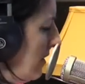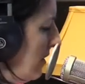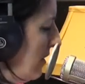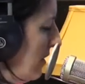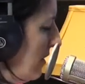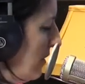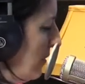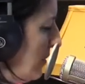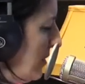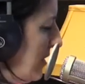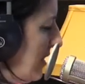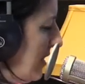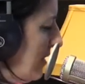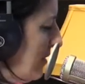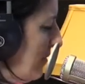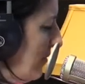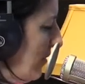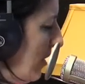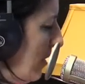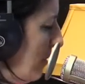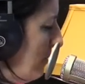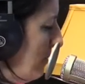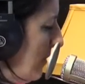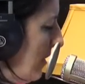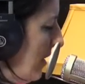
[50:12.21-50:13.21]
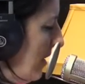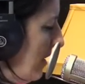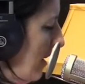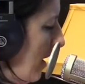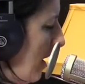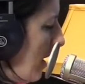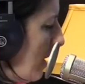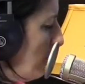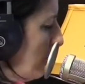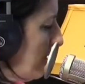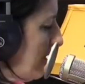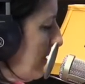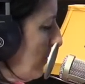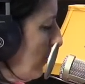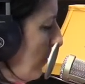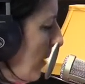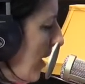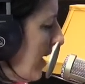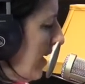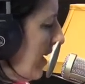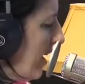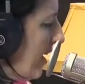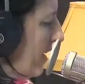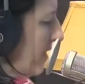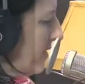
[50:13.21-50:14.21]
who is this from? Oh,
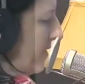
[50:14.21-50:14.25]
Serena,